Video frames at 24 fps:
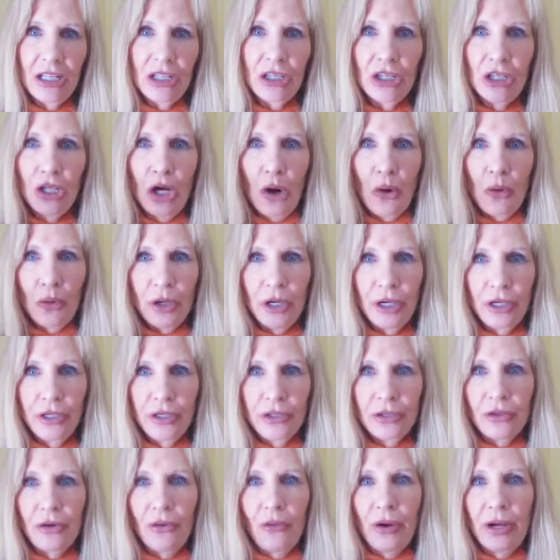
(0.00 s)
lower
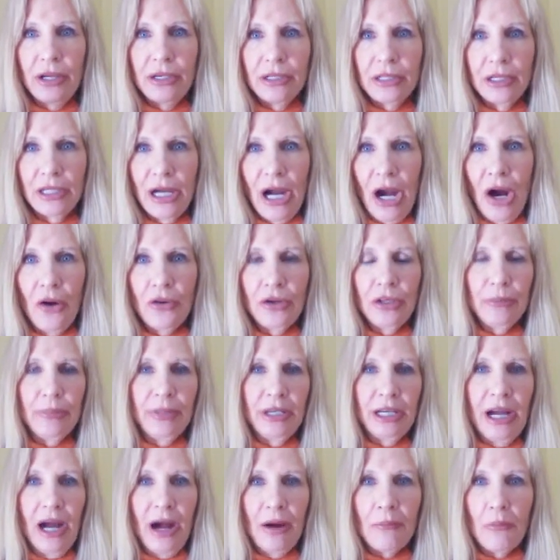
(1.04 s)
you're going to go. You
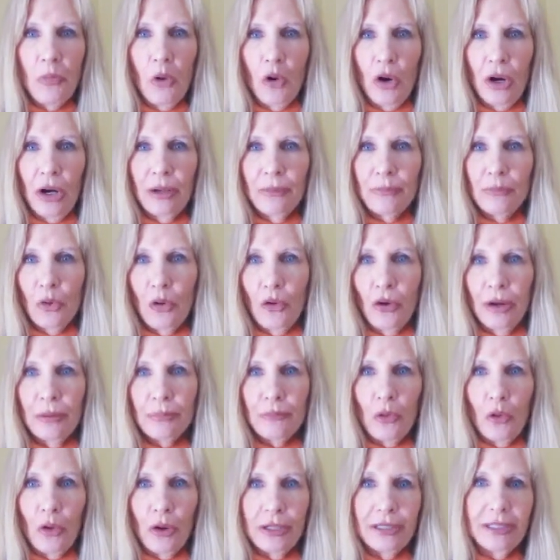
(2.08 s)
become more and more and
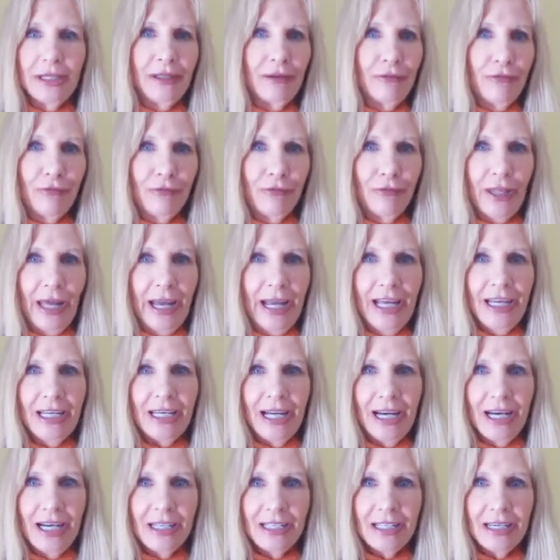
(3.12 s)
more
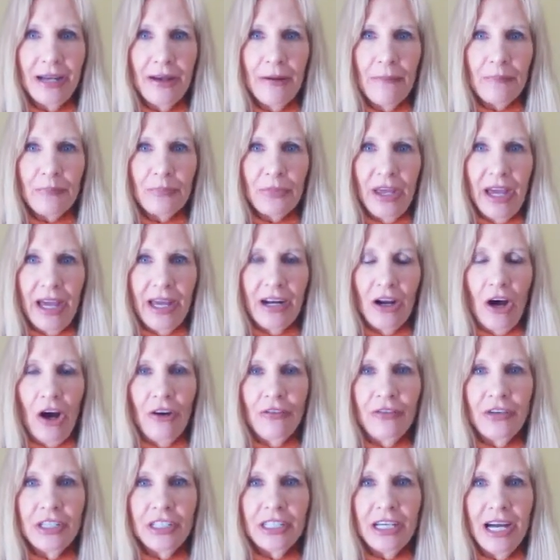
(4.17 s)
deflated. And
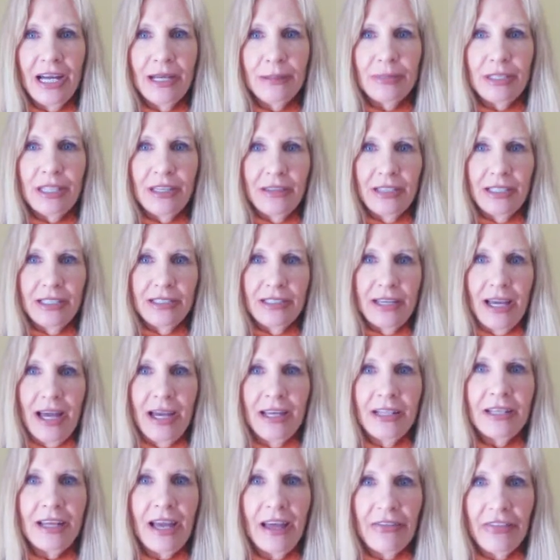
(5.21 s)
oftentimes at
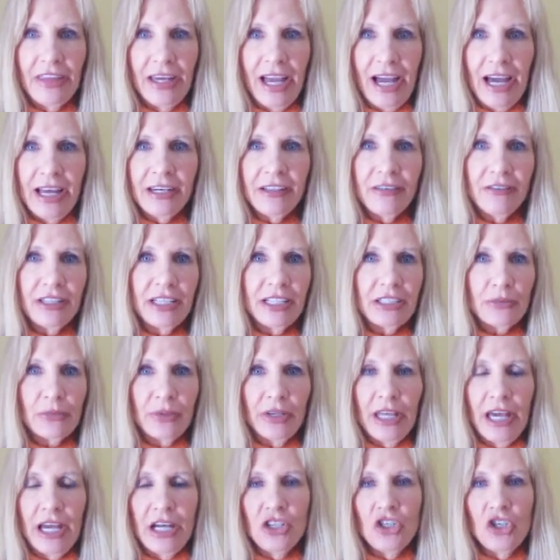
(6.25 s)
the end of these
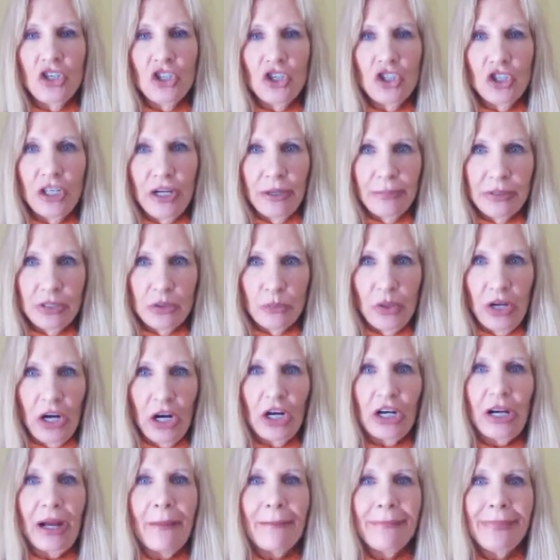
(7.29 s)
relationships, we
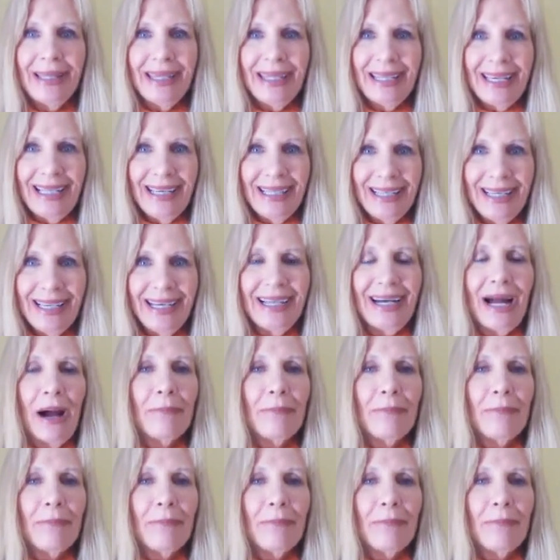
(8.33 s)
are completely